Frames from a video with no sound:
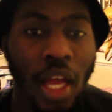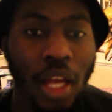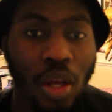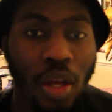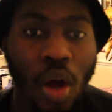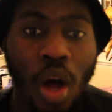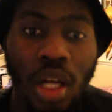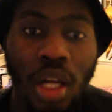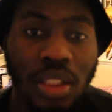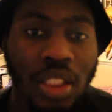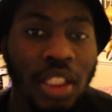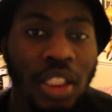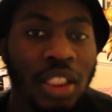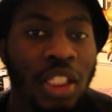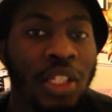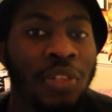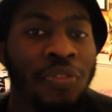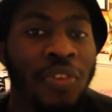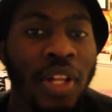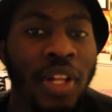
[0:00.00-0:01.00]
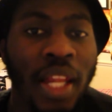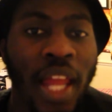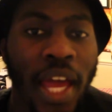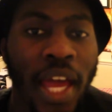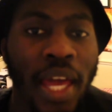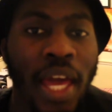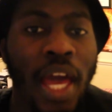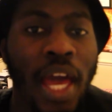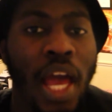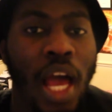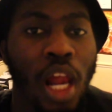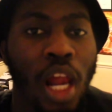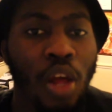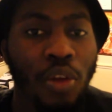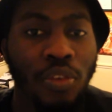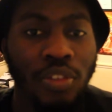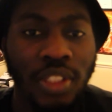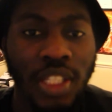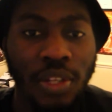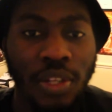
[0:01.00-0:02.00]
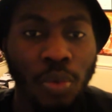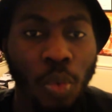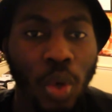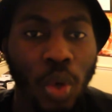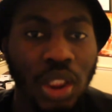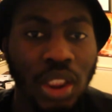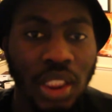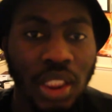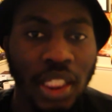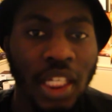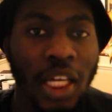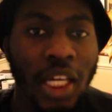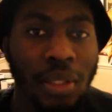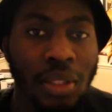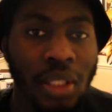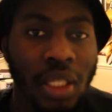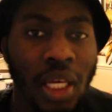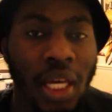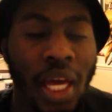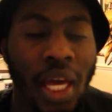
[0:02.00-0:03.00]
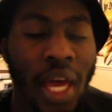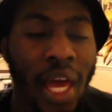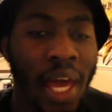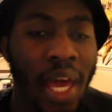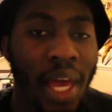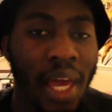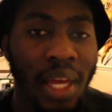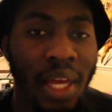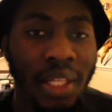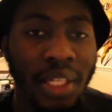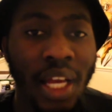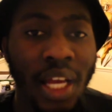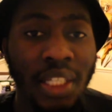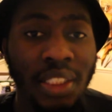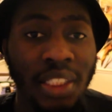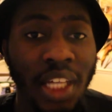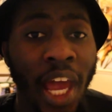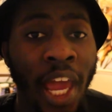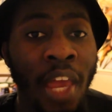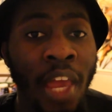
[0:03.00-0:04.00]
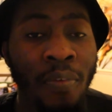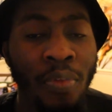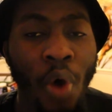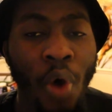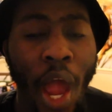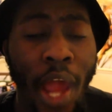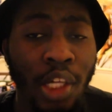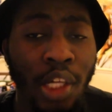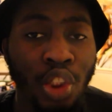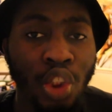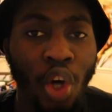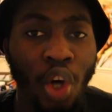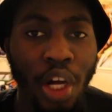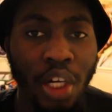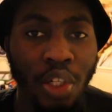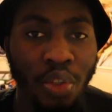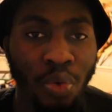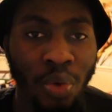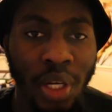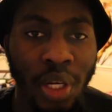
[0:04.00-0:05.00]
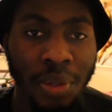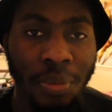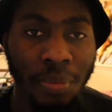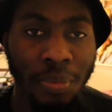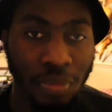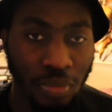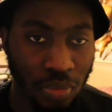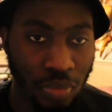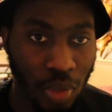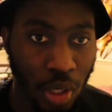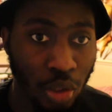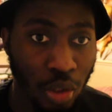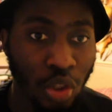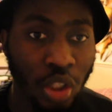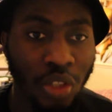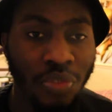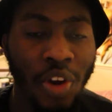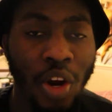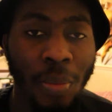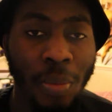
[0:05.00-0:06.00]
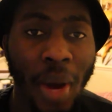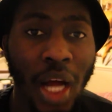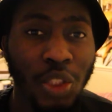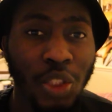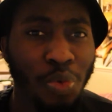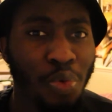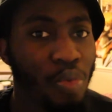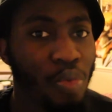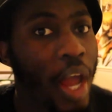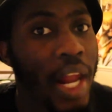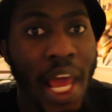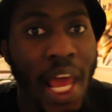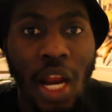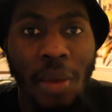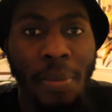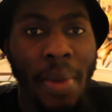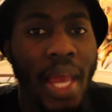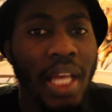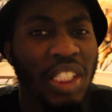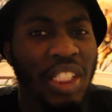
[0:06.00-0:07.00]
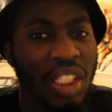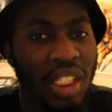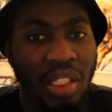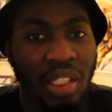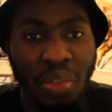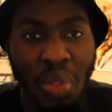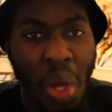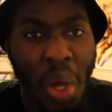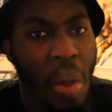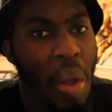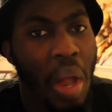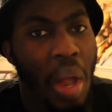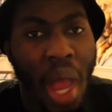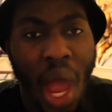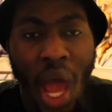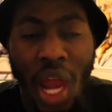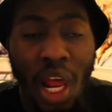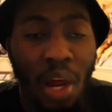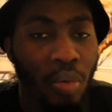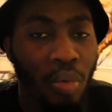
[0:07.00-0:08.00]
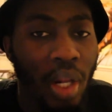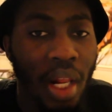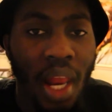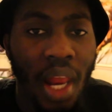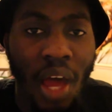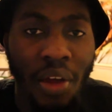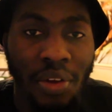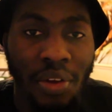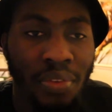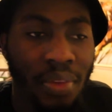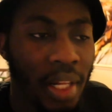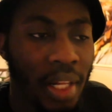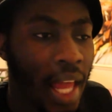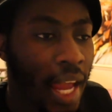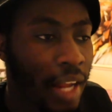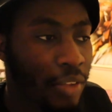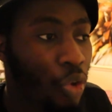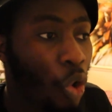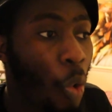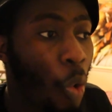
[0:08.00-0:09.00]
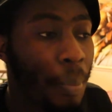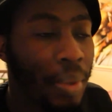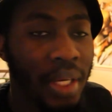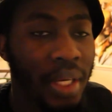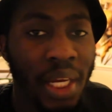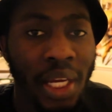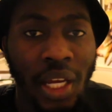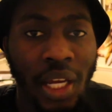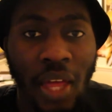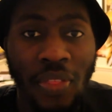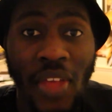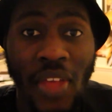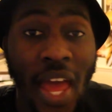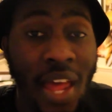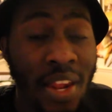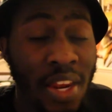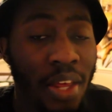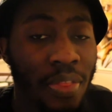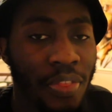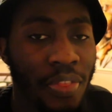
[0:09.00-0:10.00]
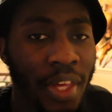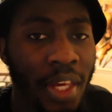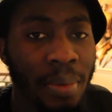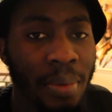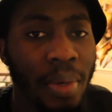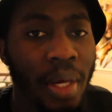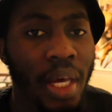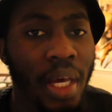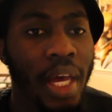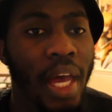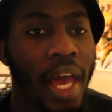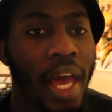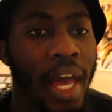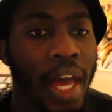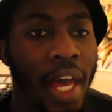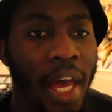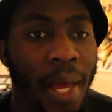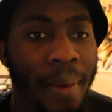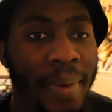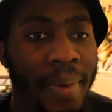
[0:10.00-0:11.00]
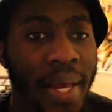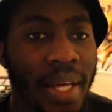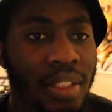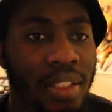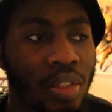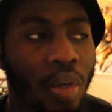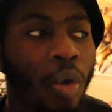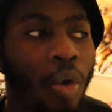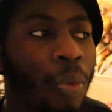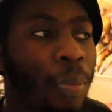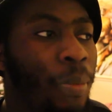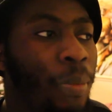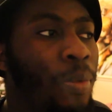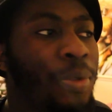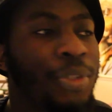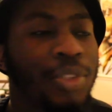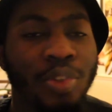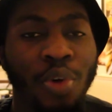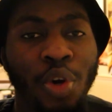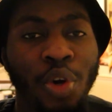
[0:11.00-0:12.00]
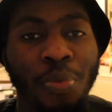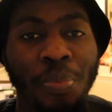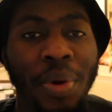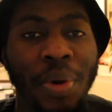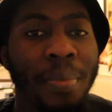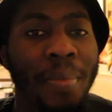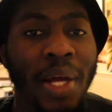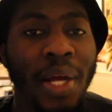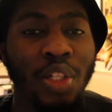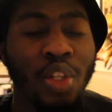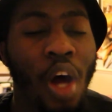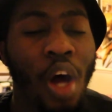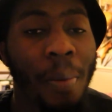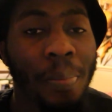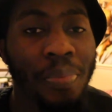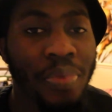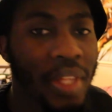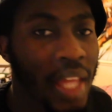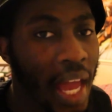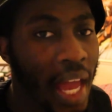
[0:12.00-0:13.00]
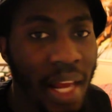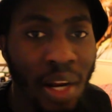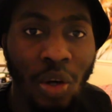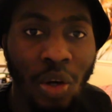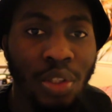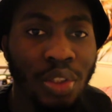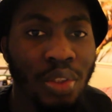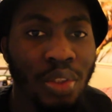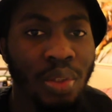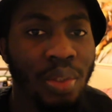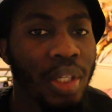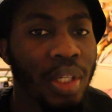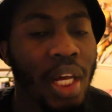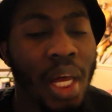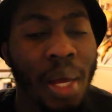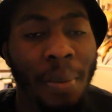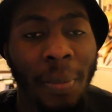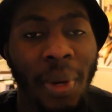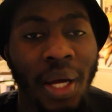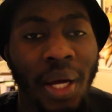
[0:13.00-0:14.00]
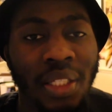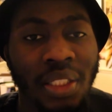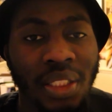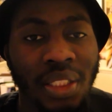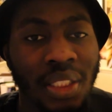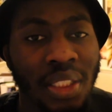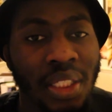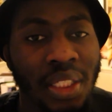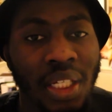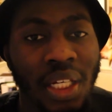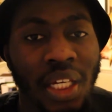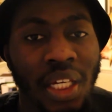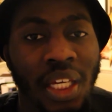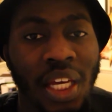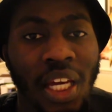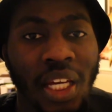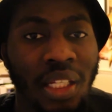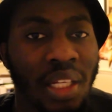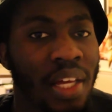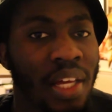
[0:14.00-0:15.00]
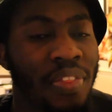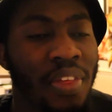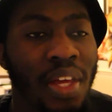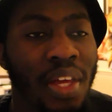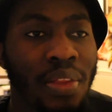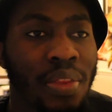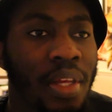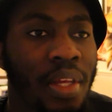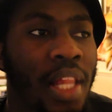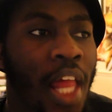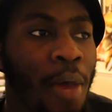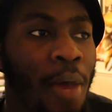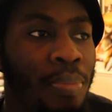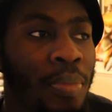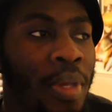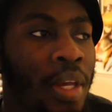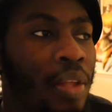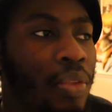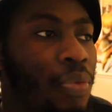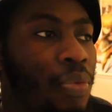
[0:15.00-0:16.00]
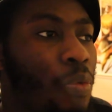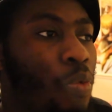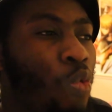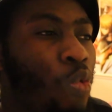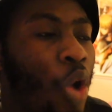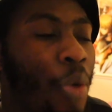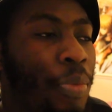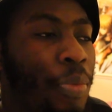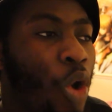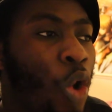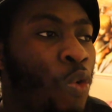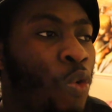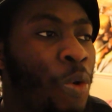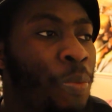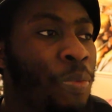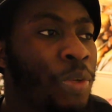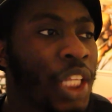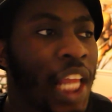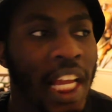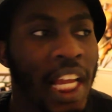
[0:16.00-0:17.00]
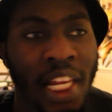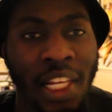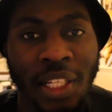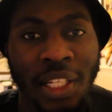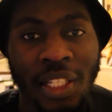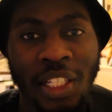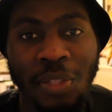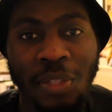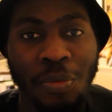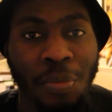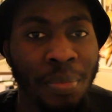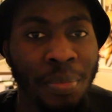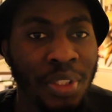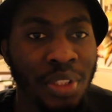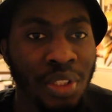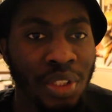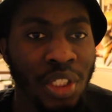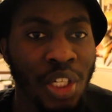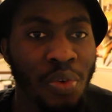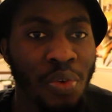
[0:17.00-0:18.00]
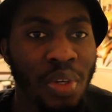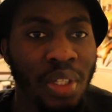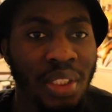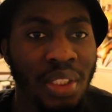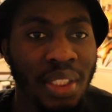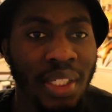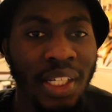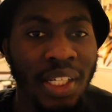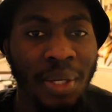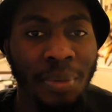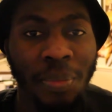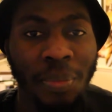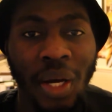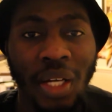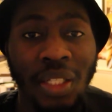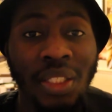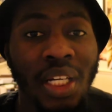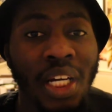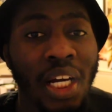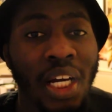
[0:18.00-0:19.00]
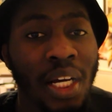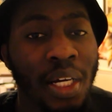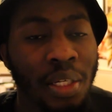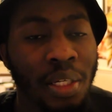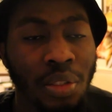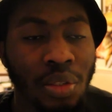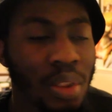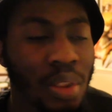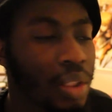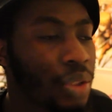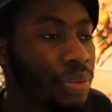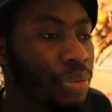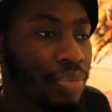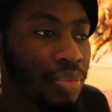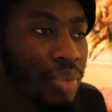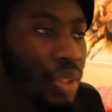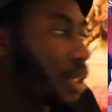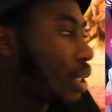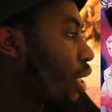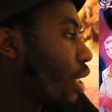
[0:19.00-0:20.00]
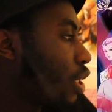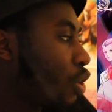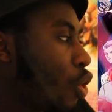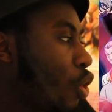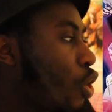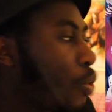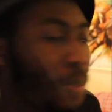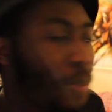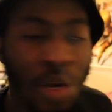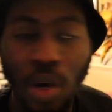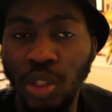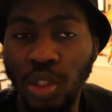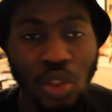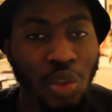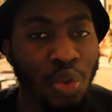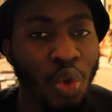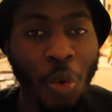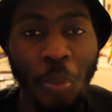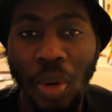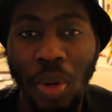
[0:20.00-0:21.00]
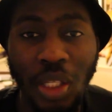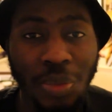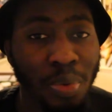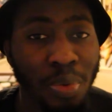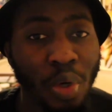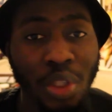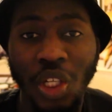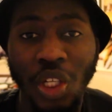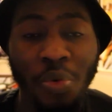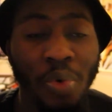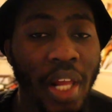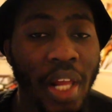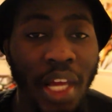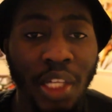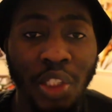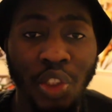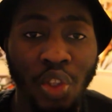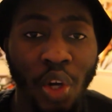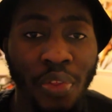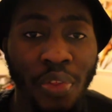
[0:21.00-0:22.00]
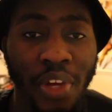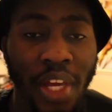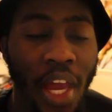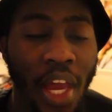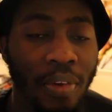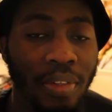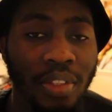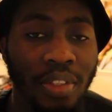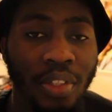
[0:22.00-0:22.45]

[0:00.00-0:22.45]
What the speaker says: content. It felt like a lot of stuff was skipped. And yes, even though I enjoyed it very much with great animations, I really like the opening and the ending theme. Yes, almost could have been my top 10 also, but yeah, I think Gleipnir won me over with like a little bit mysteriously, but it could have been also Noblesse because I really enjoyed the characters